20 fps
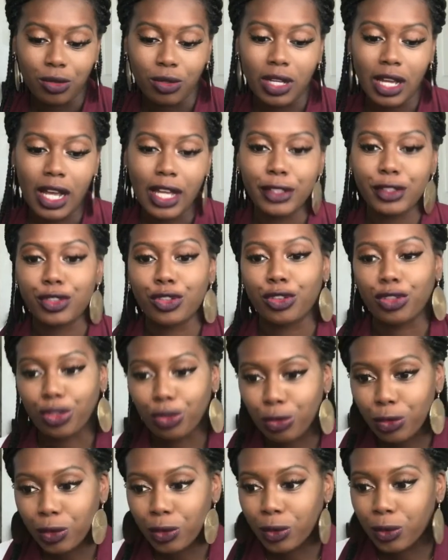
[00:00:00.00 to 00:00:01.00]
you guys
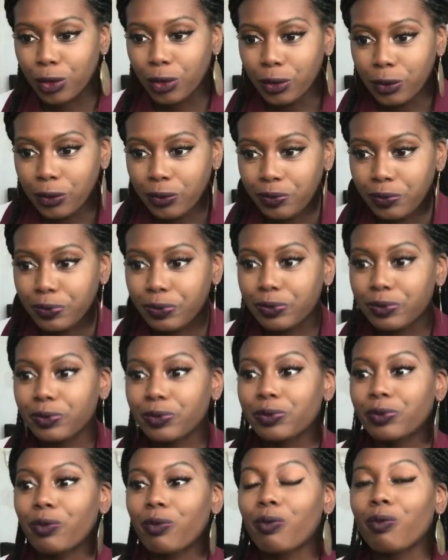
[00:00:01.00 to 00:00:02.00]
through
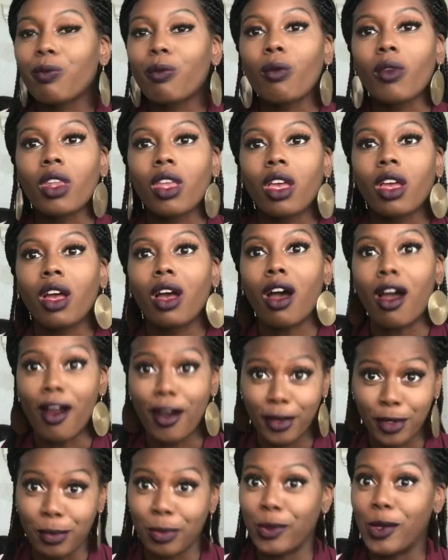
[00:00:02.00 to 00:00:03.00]

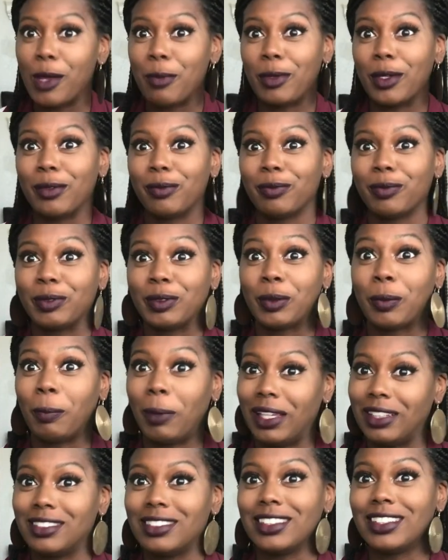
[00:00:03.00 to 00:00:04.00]
our deployment.
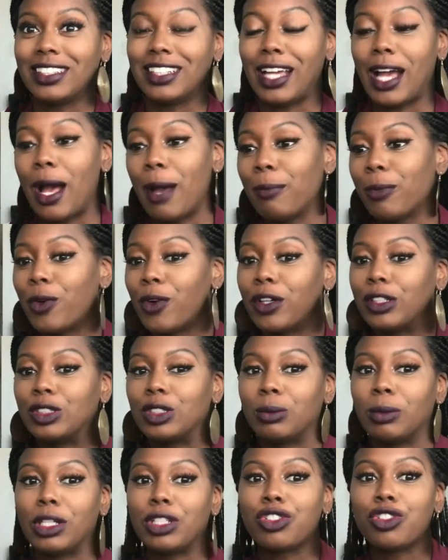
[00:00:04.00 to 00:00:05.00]
Basically, I'm going
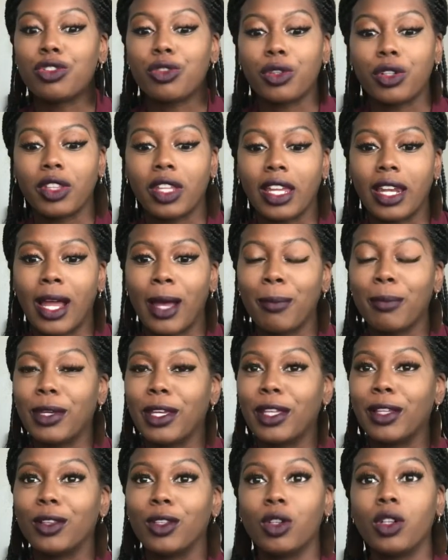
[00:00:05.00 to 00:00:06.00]
to make sure that I'm
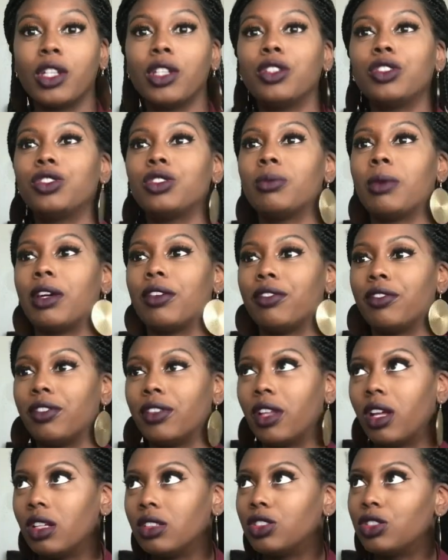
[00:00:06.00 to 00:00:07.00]
being loyal to
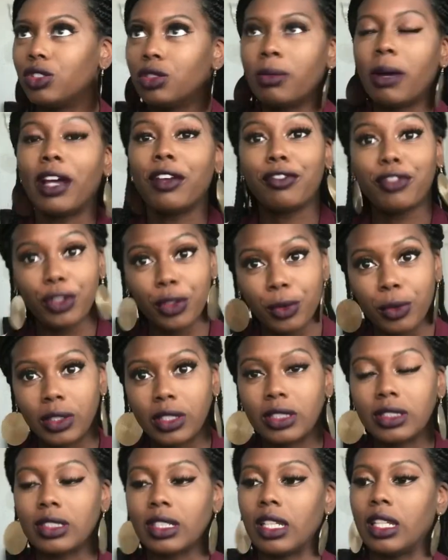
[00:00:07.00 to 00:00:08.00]
my
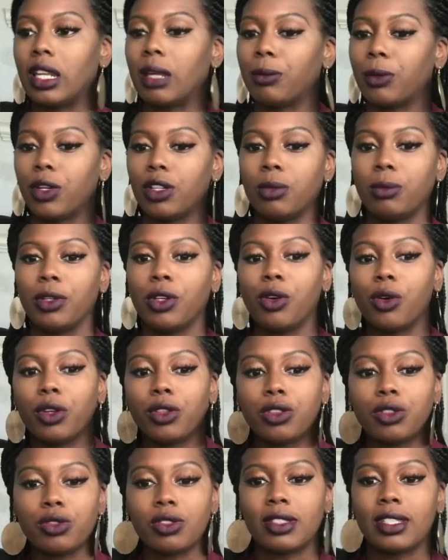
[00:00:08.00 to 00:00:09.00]
viewers, and I'm going to be going
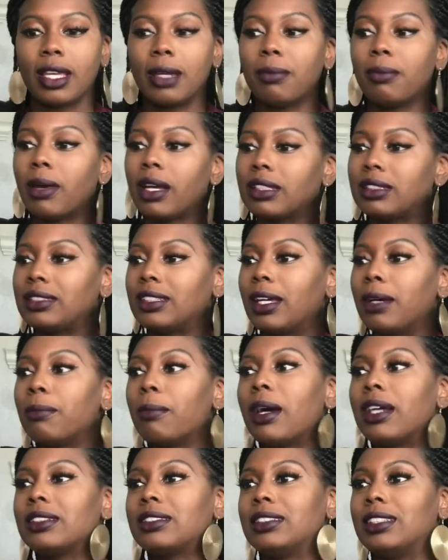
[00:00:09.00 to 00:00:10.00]
through step by step
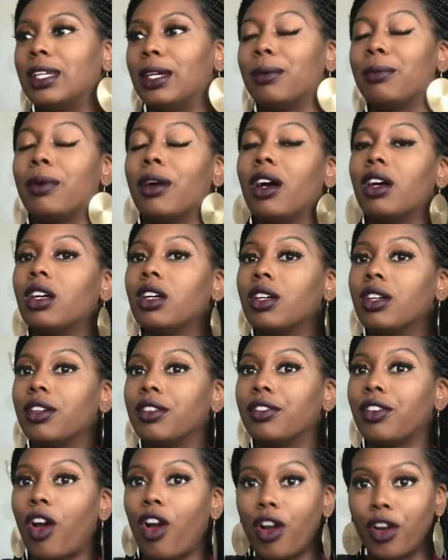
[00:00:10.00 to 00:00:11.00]

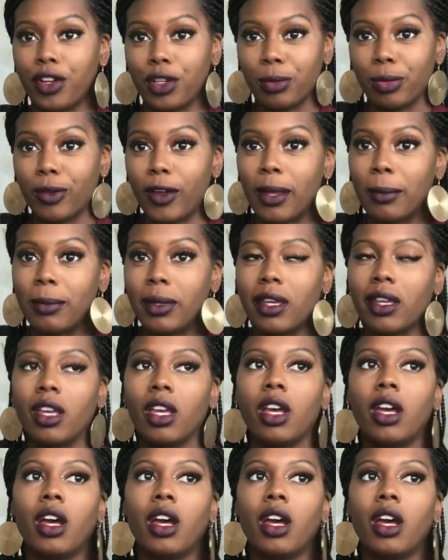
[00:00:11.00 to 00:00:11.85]
of our deployment.